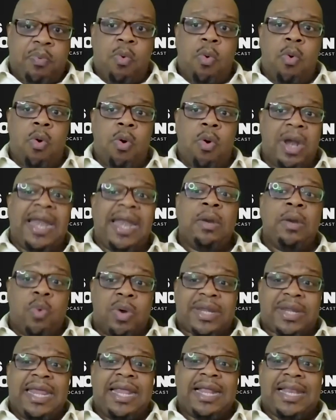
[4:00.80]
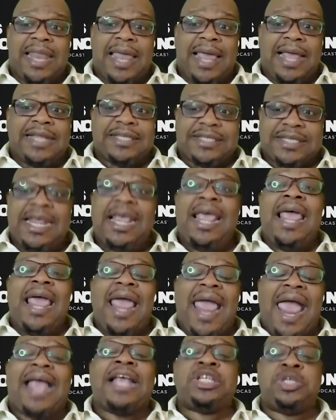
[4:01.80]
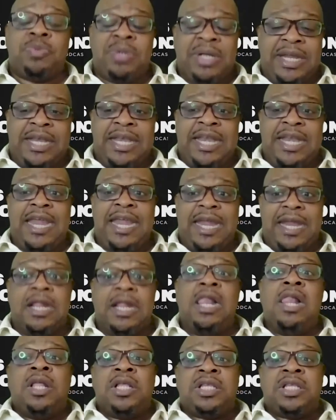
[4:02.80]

poor and working class actually need.